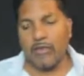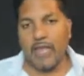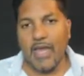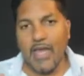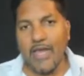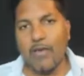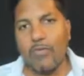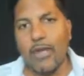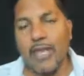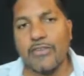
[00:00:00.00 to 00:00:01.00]
what
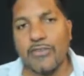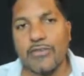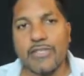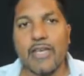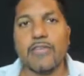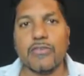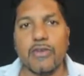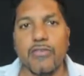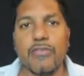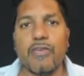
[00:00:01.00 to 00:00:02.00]
I do is I
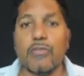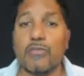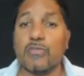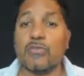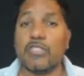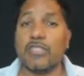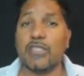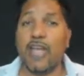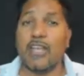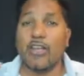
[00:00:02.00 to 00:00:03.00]
do a reframe, which
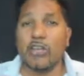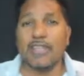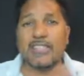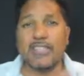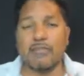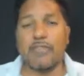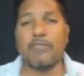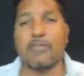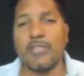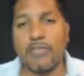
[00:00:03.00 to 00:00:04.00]
is I look at something
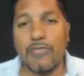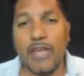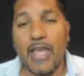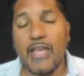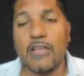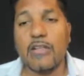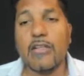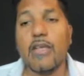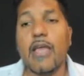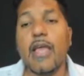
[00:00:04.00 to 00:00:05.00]
from a different
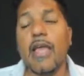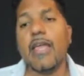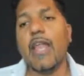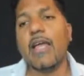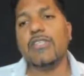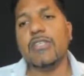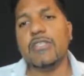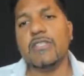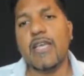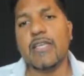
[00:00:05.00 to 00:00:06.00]
angle, and I
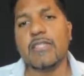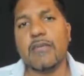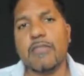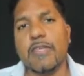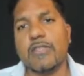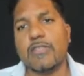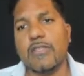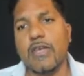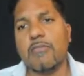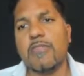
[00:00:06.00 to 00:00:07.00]
just say something to
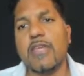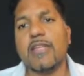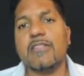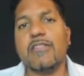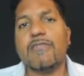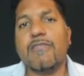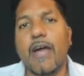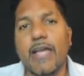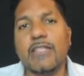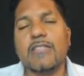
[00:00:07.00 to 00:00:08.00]
them that
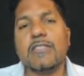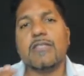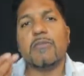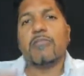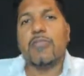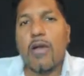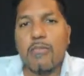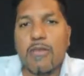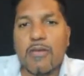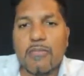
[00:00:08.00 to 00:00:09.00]
defines the
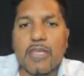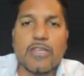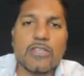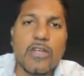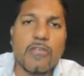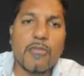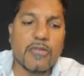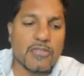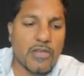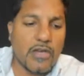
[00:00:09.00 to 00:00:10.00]
problem in a
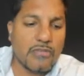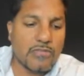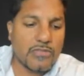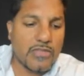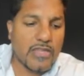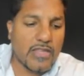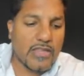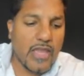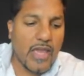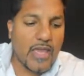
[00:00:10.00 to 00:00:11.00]
solvable term, so
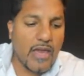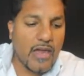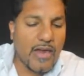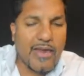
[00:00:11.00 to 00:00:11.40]
that they